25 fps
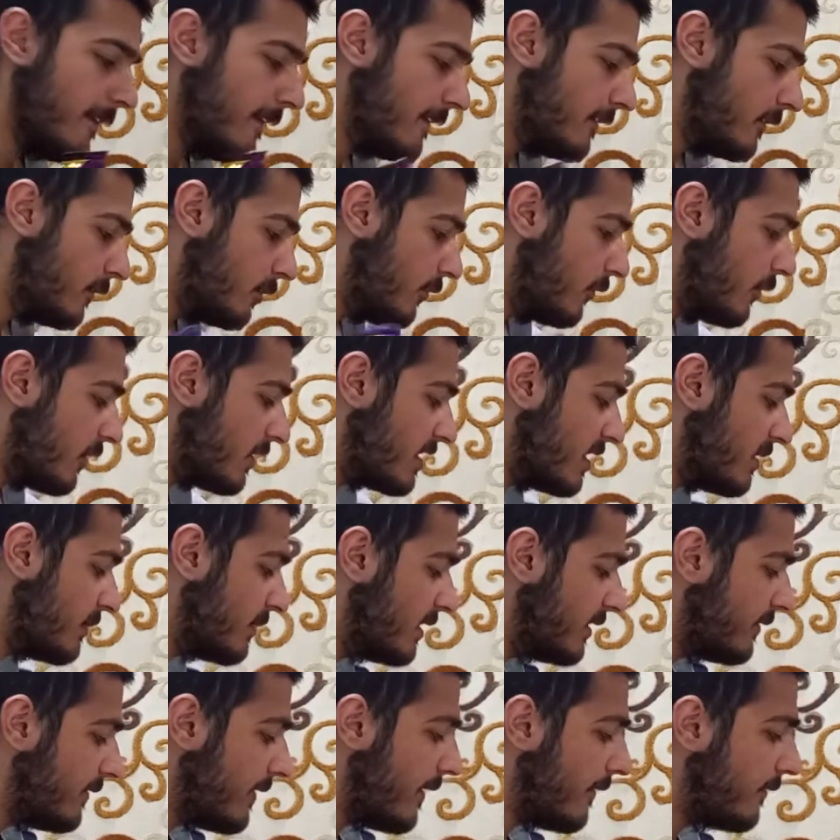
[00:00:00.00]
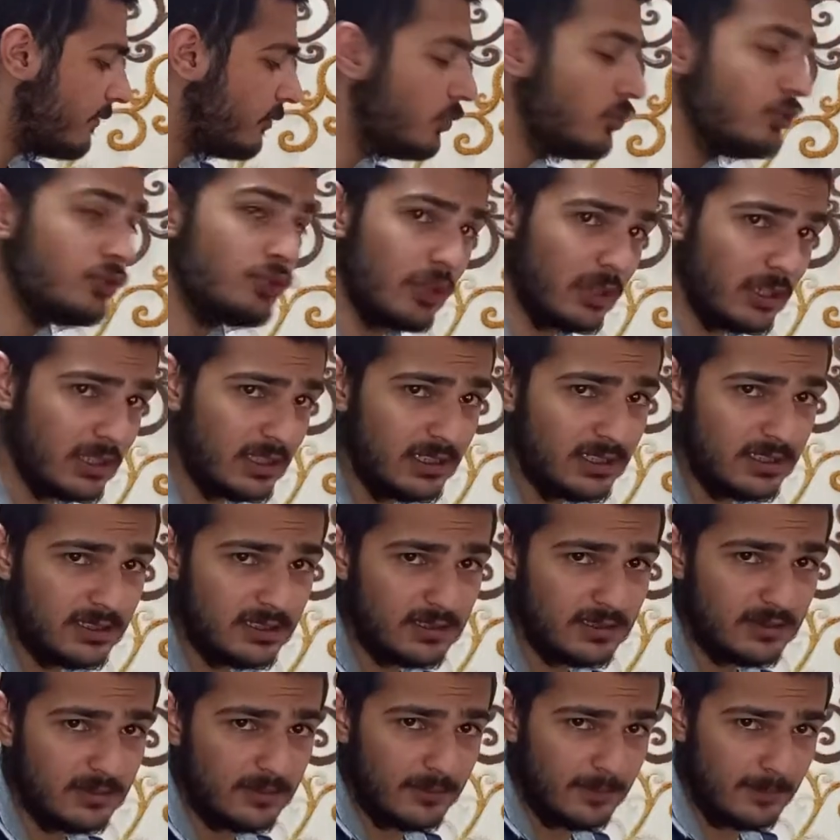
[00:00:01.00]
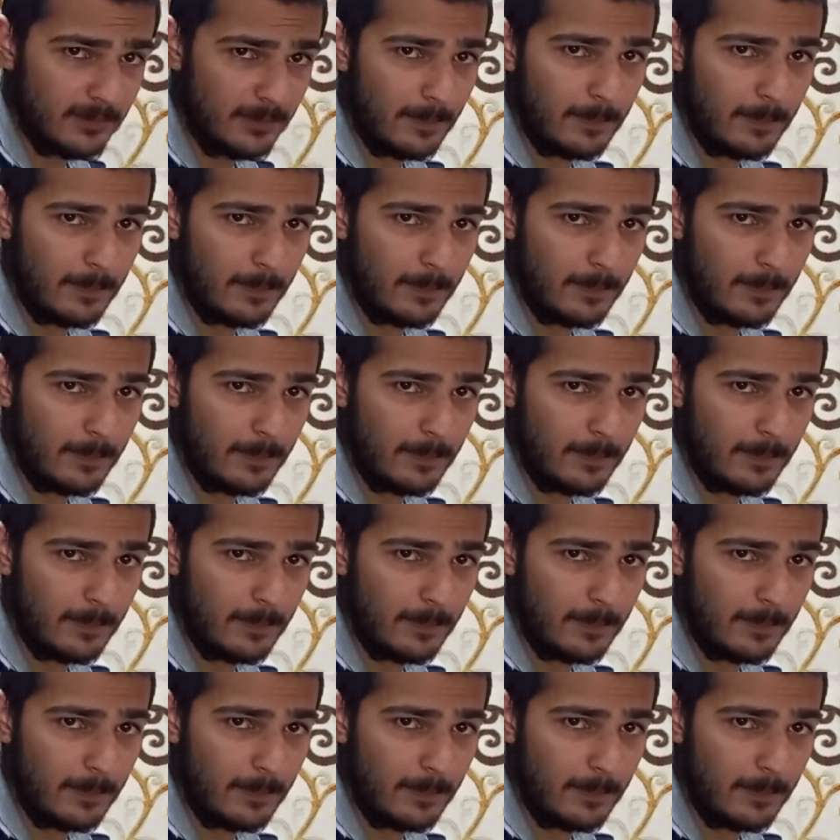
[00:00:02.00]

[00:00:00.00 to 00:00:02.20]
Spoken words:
And so, for example, if I have two chocolates,